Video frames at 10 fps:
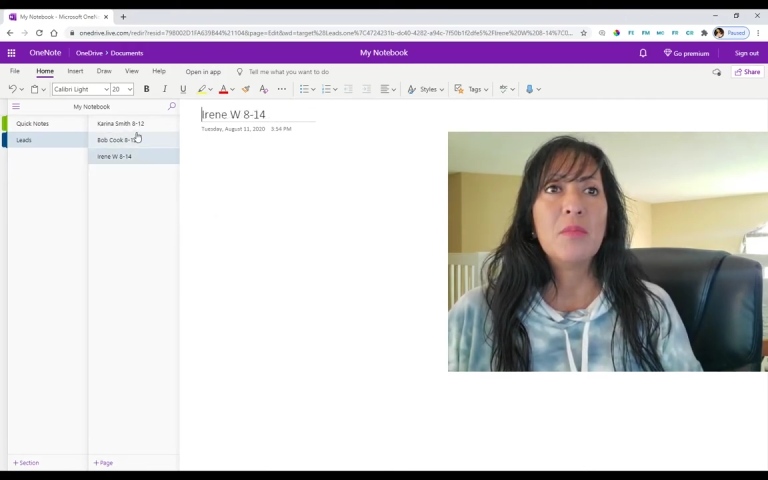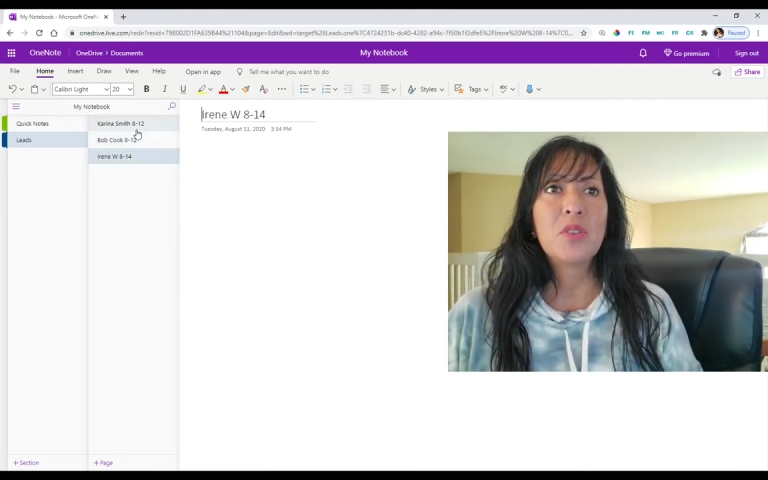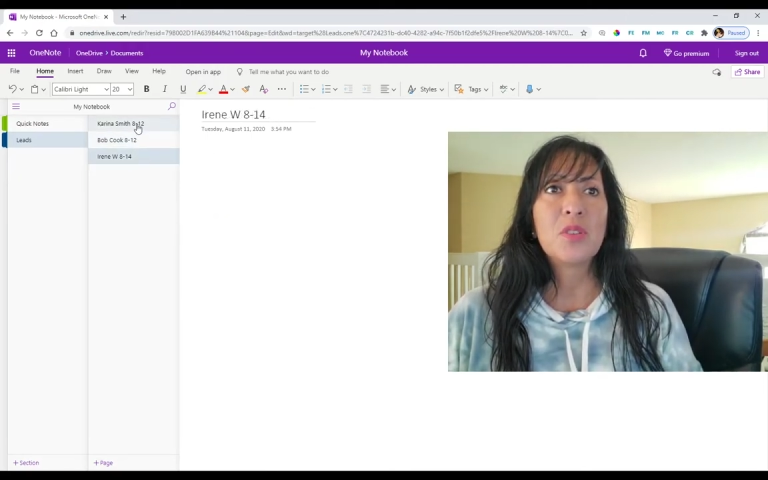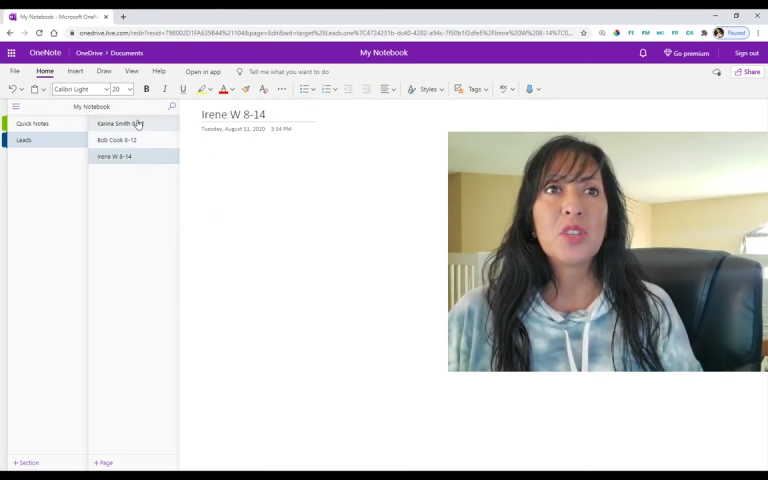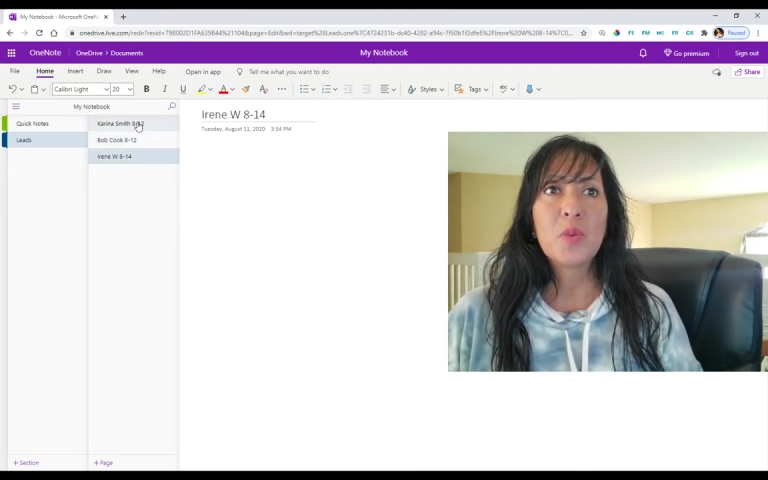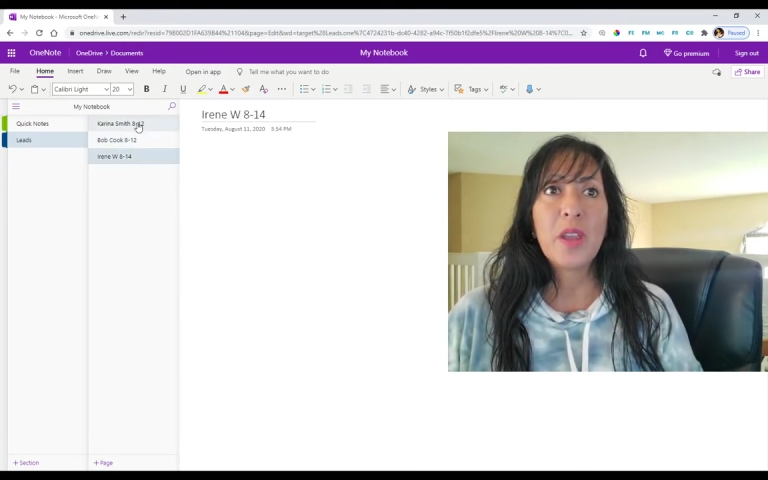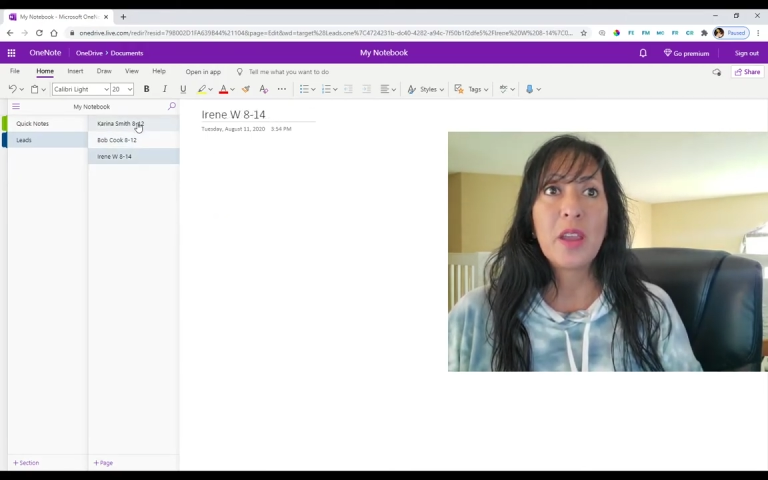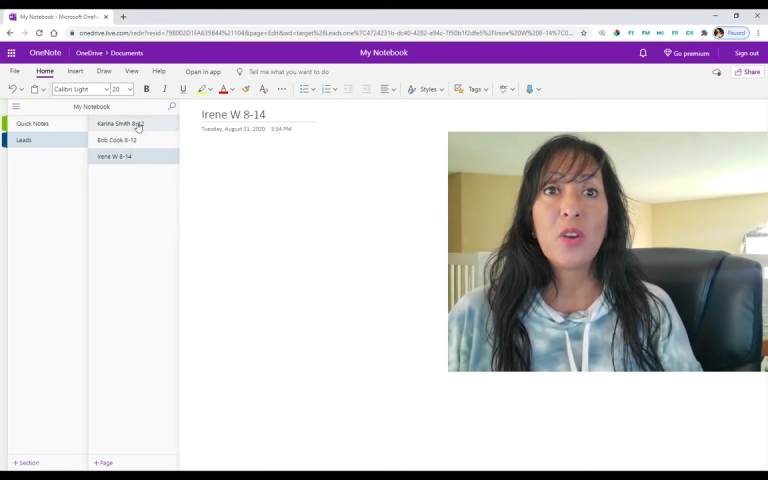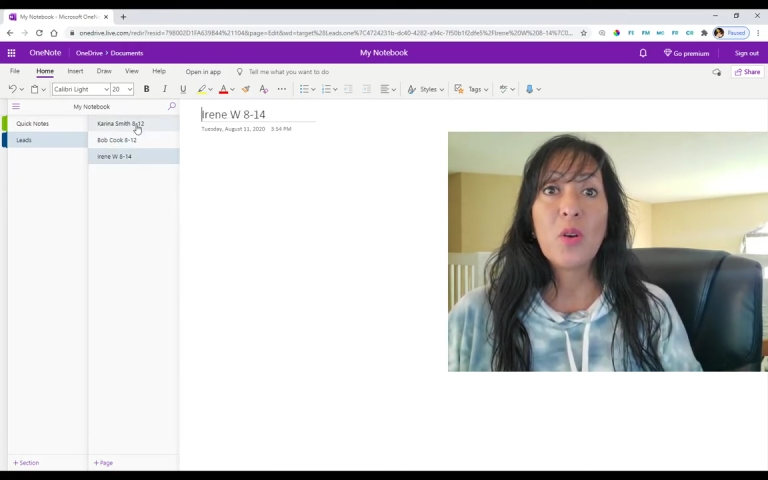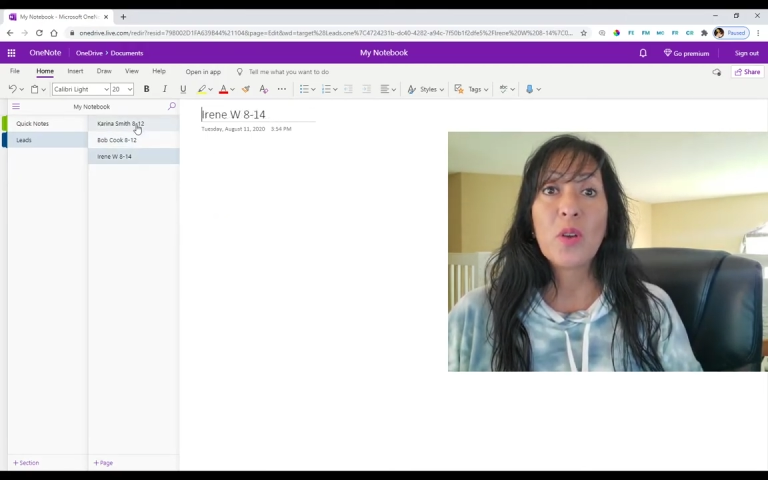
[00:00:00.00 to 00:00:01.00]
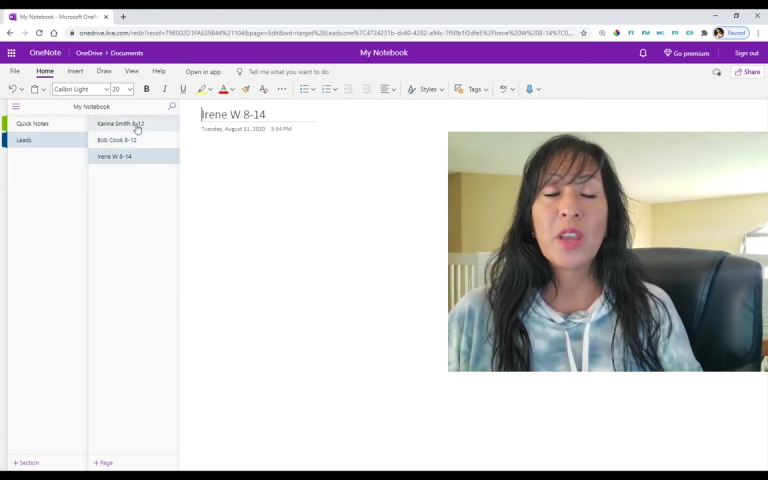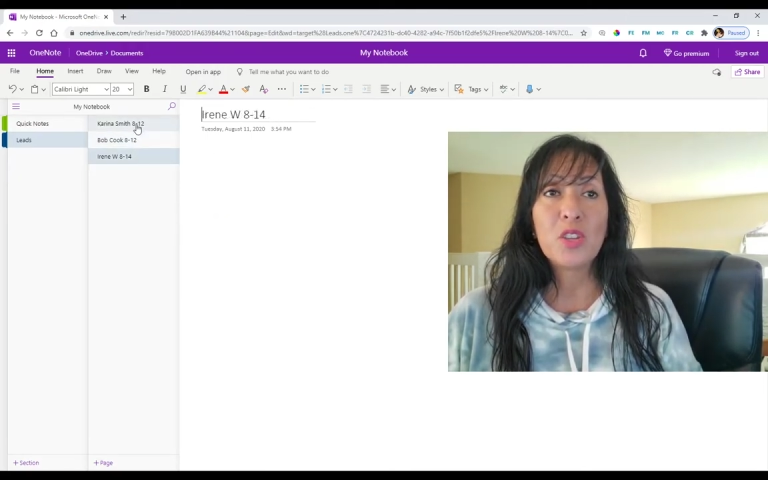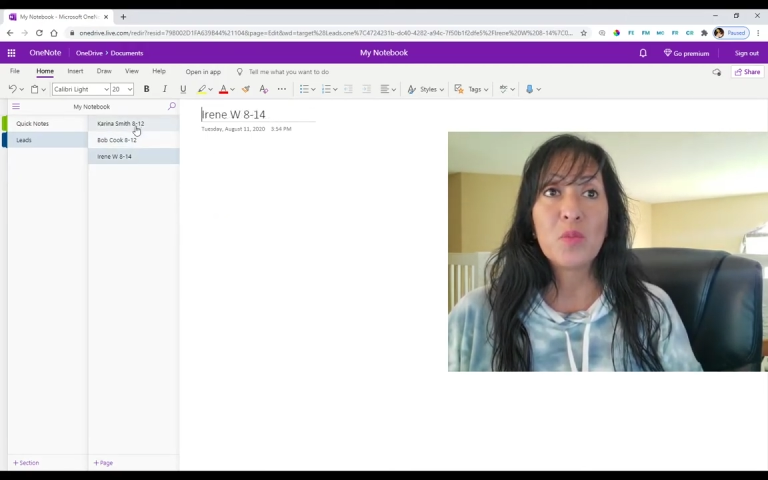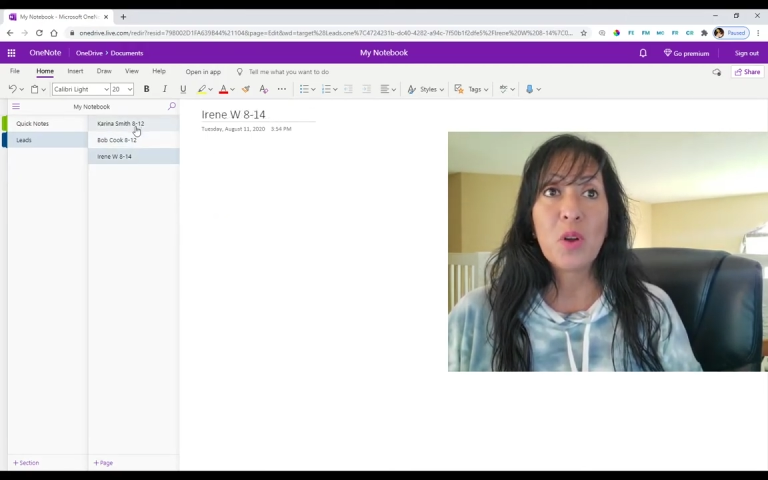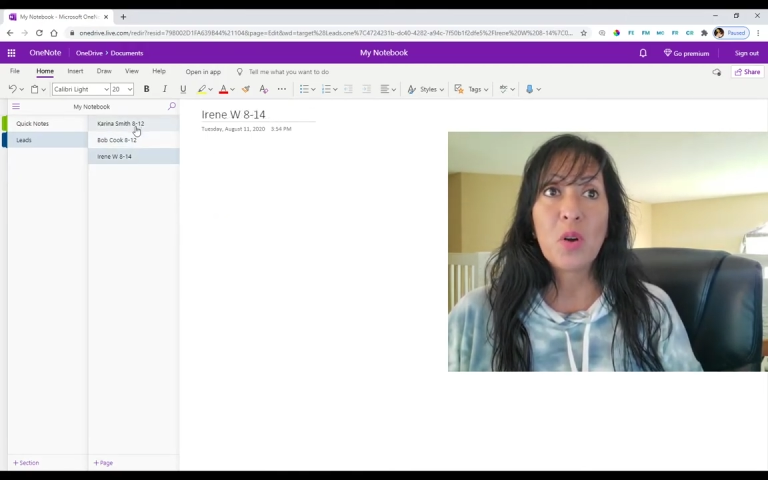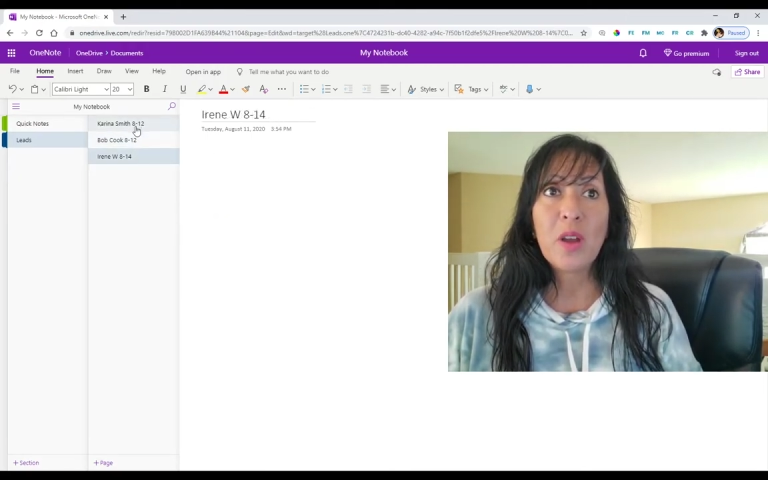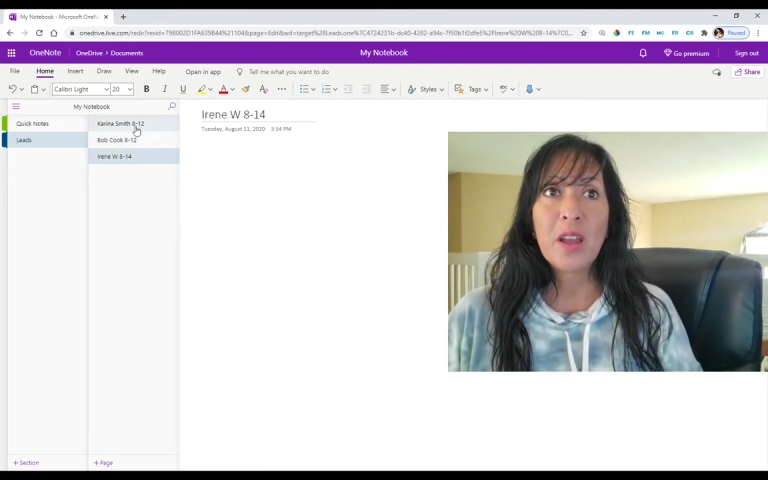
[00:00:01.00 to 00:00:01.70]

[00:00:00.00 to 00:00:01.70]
So this way I know, okay, tomorrow